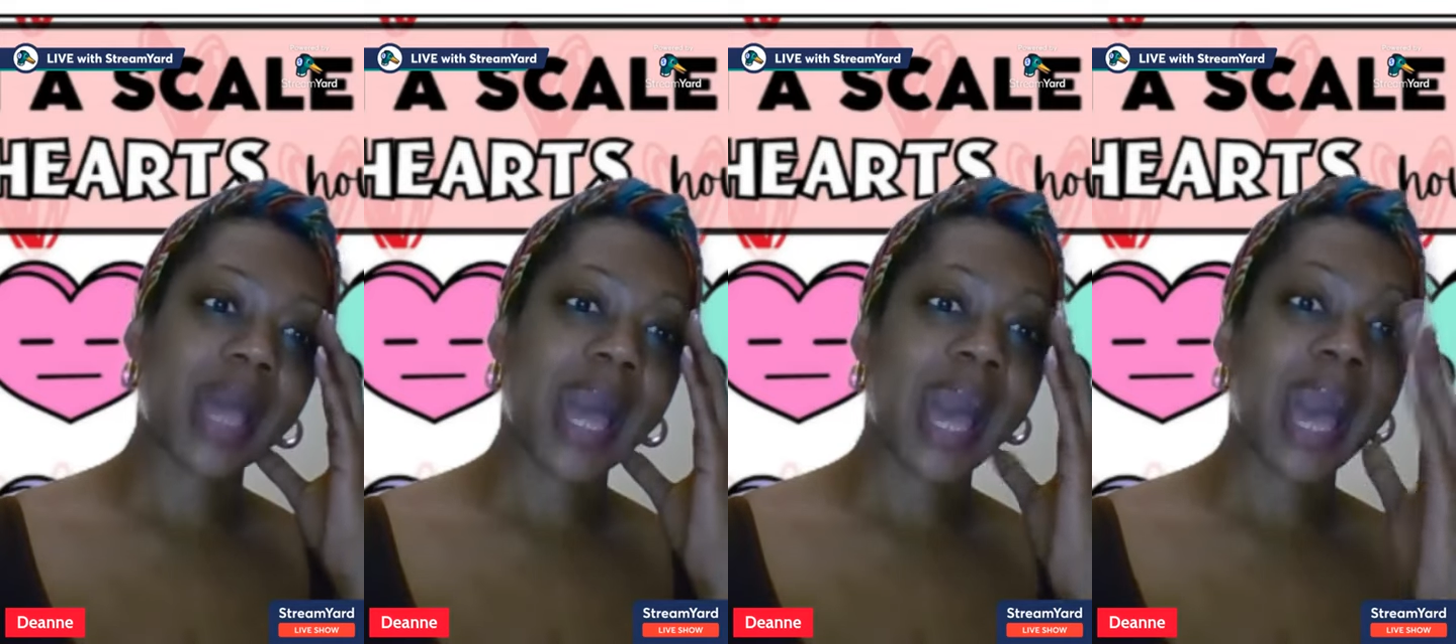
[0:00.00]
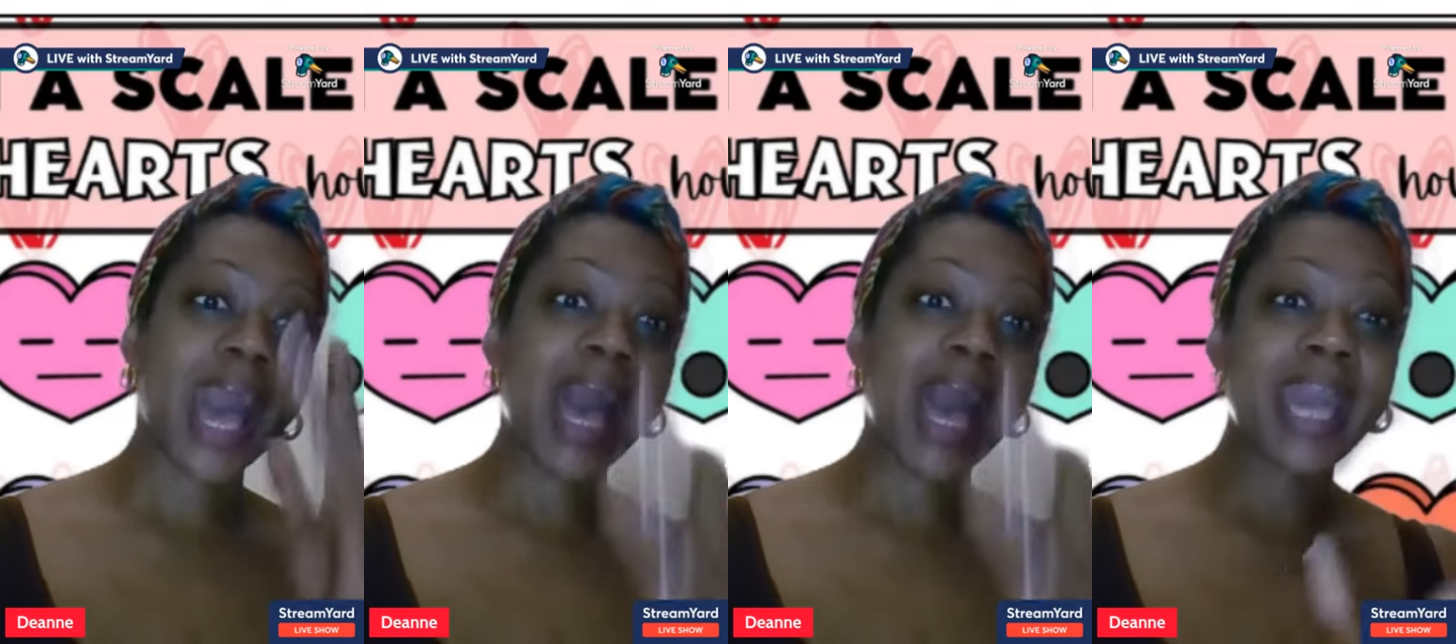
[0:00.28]

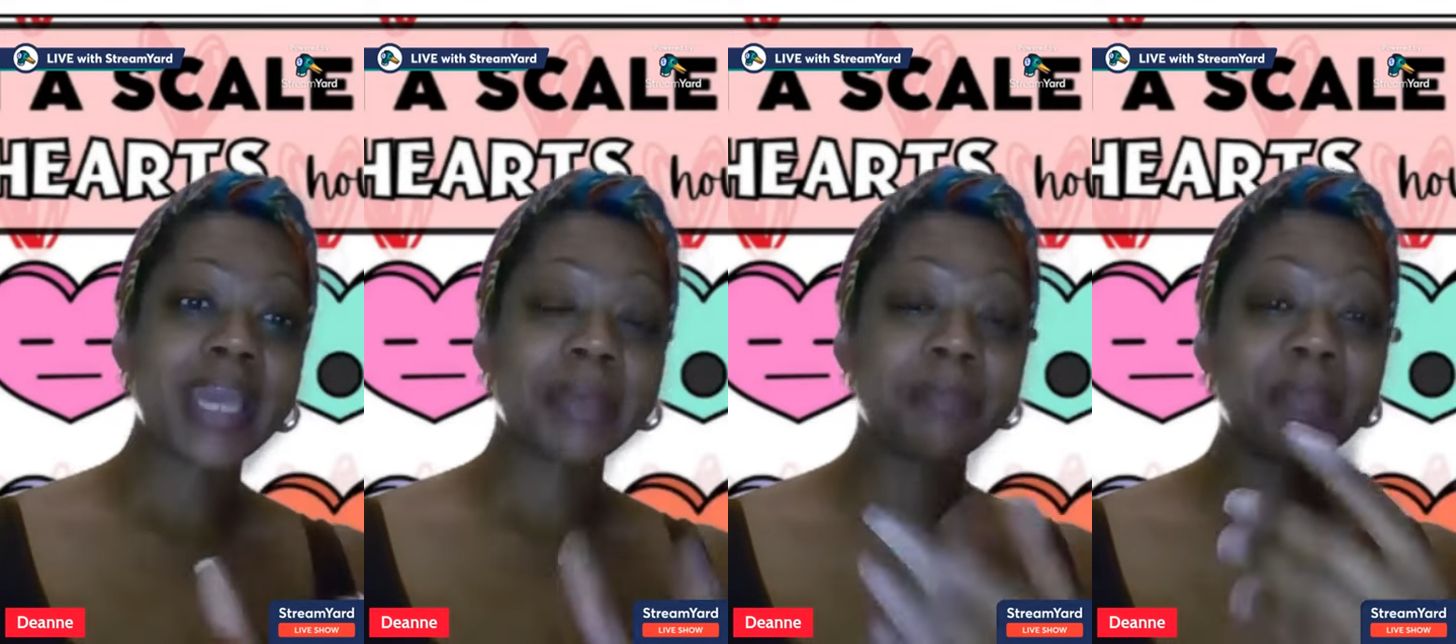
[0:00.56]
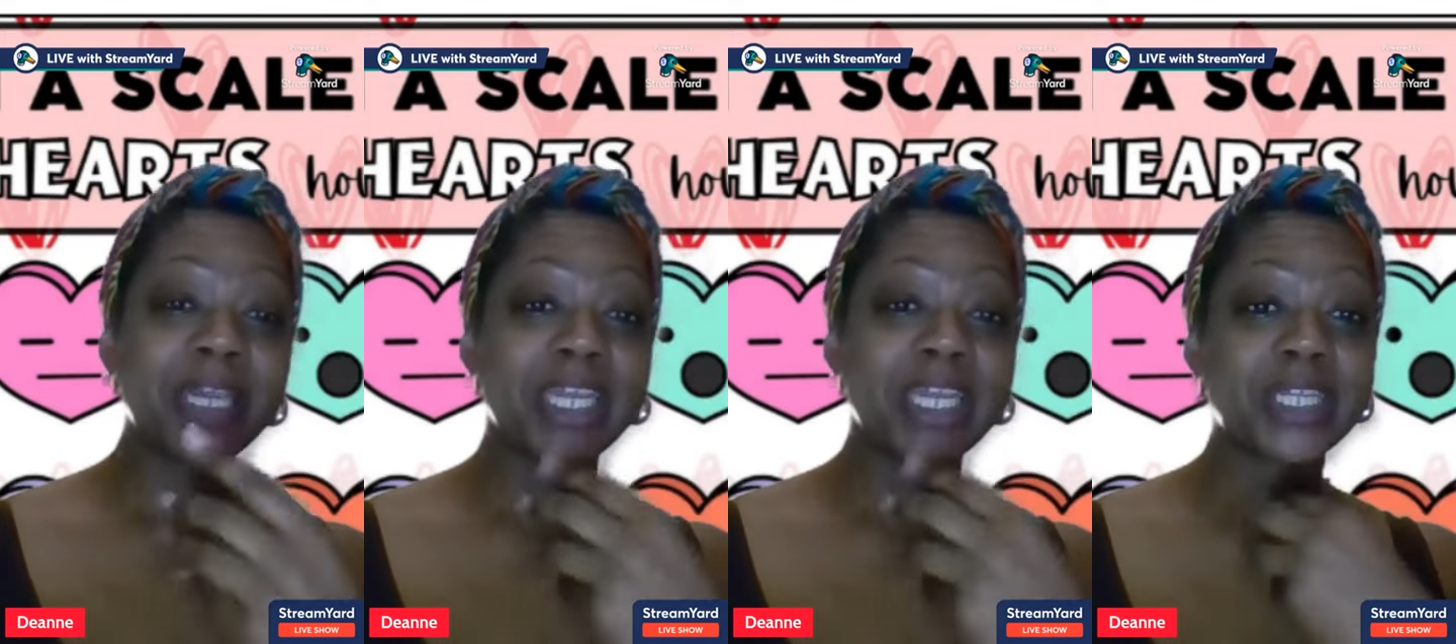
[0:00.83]
I
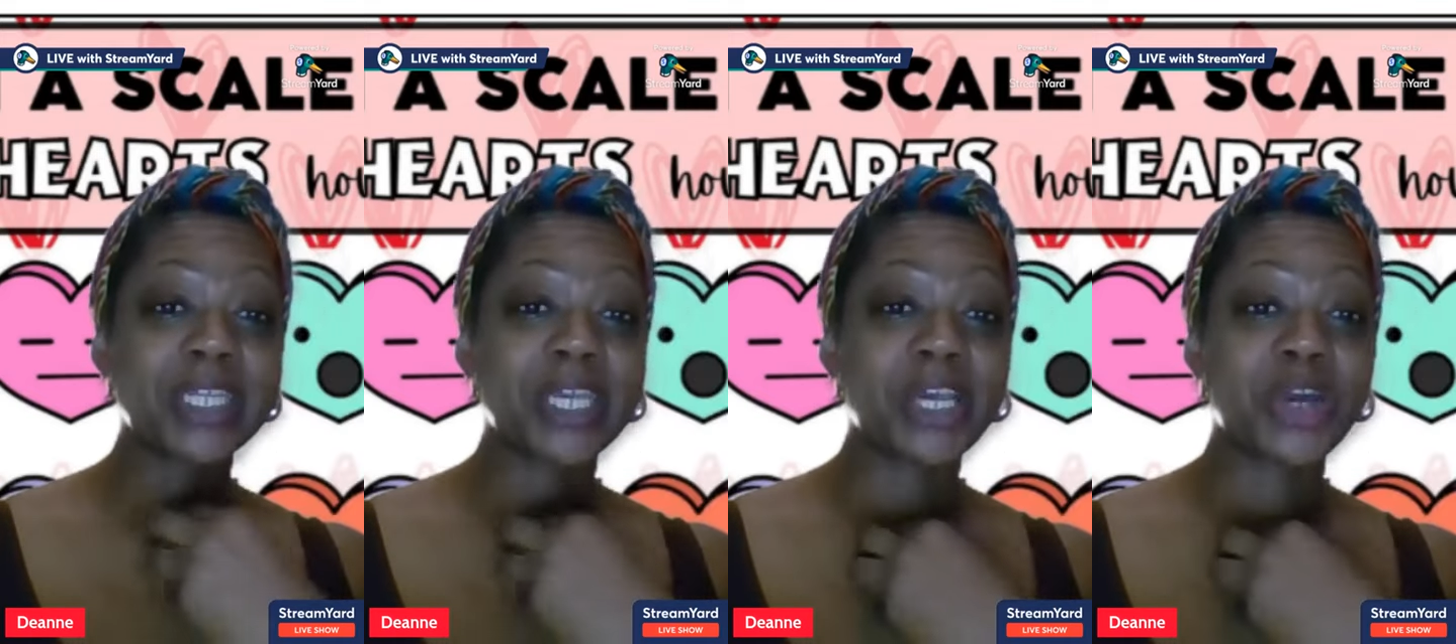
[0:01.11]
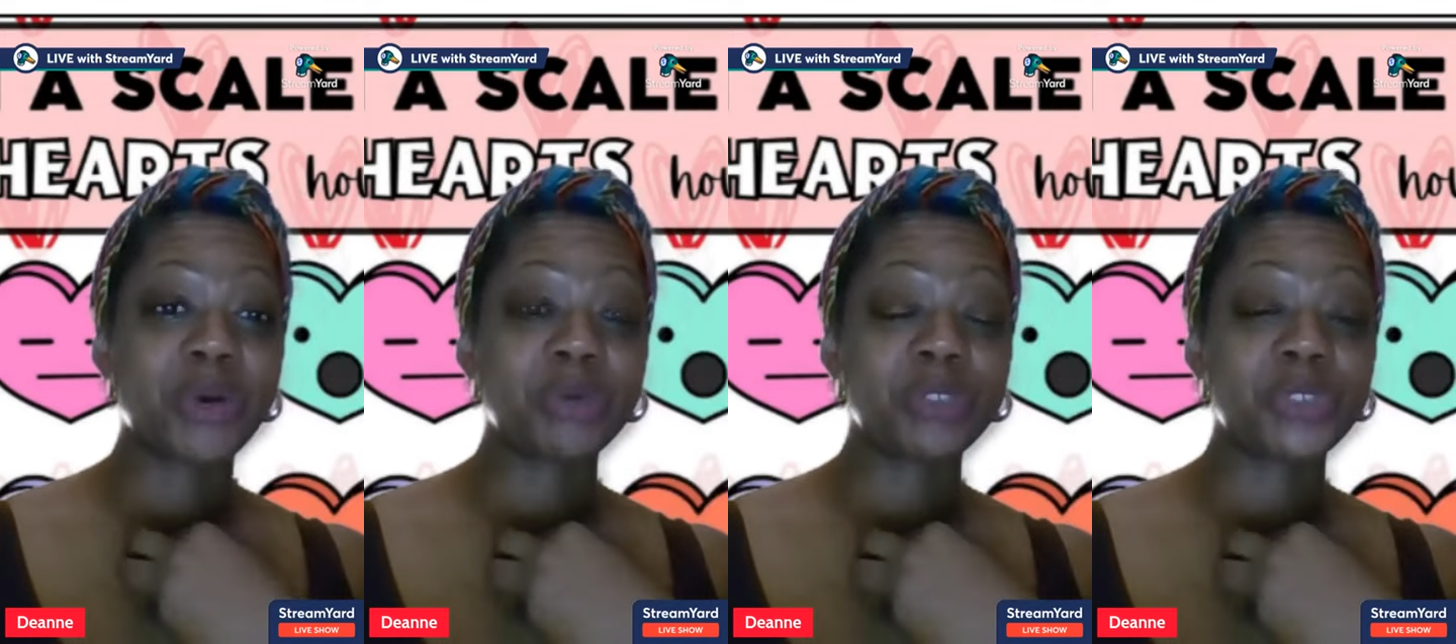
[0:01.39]
immediately
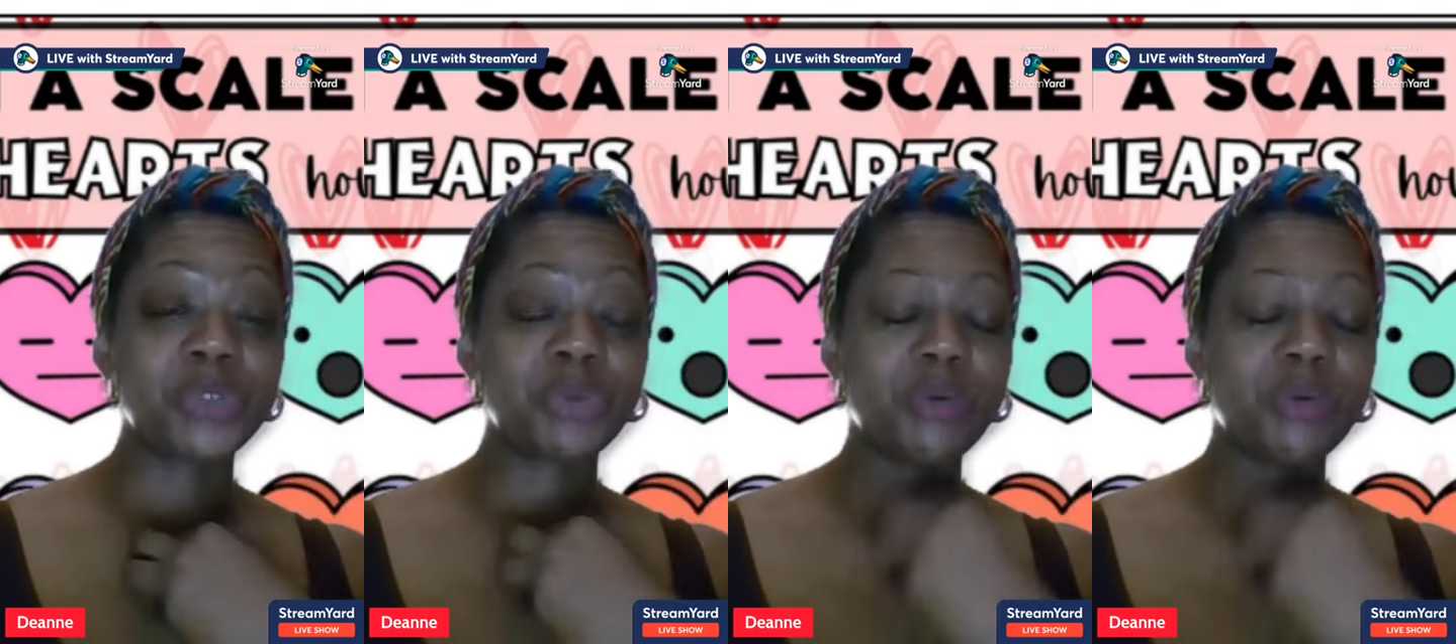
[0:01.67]
go to,